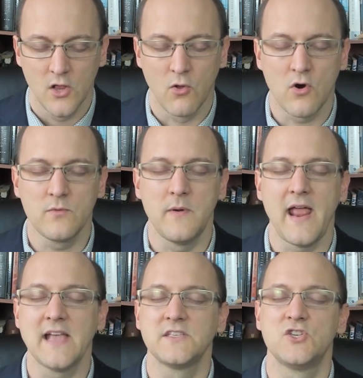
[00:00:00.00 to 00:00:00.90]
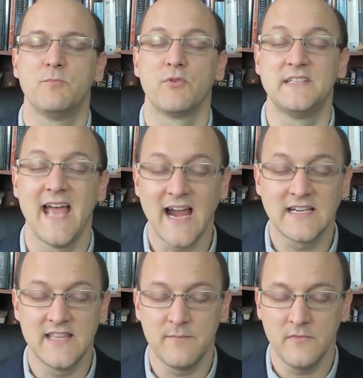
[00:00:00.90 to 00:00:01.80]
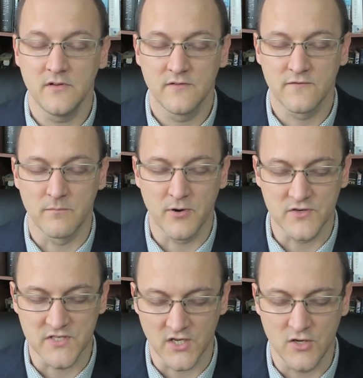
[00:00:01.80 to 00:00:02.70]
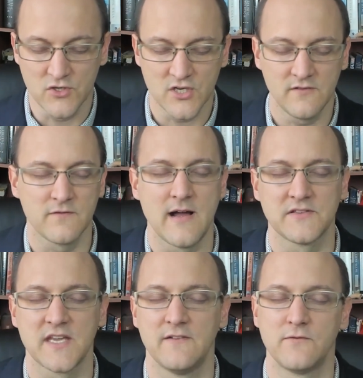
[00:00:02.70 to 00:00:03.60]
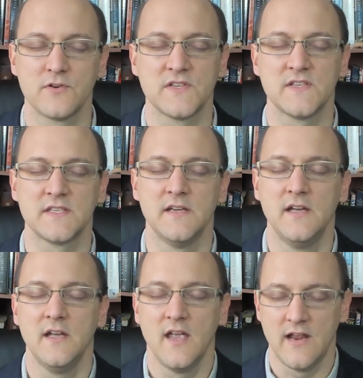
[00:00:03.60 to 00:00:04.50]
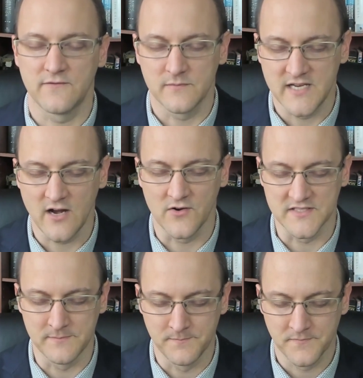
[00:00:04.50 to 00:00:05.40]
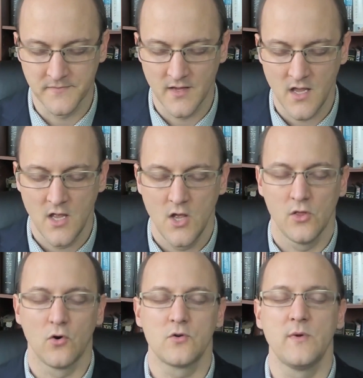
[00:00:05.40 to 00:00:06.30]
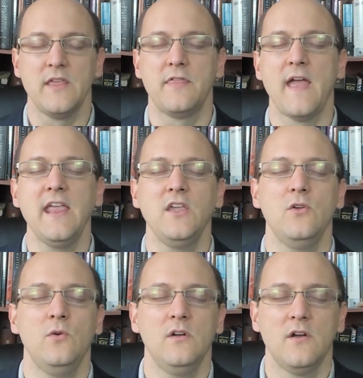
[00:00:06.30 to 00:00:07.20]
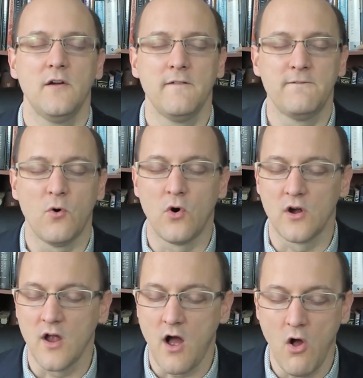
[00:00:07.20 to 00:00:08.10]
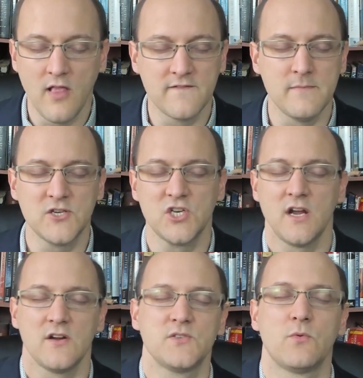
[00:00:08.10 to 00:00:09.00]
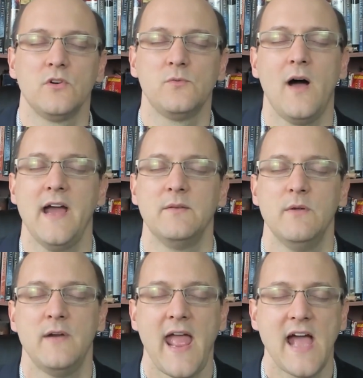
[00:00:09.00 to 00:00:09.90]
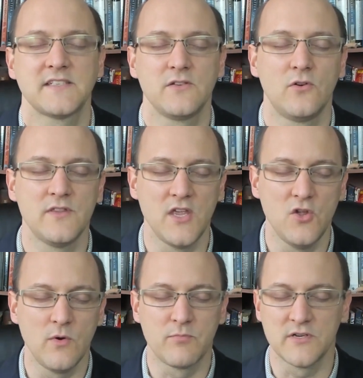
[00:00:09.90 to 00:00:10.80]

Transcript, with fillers: Lord, we would ask that you protect them from persecution from outside forces and from terrorism. Lord, we thank you for all of the missionaries worldwide. And we would ask, Lord, that you would